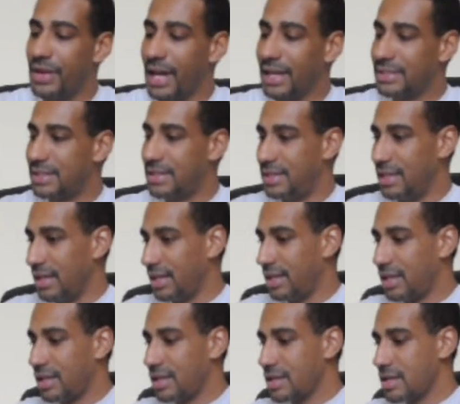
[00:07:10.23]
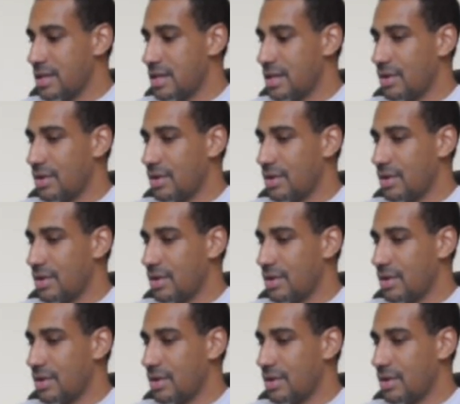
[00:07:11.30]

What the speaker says: Next thing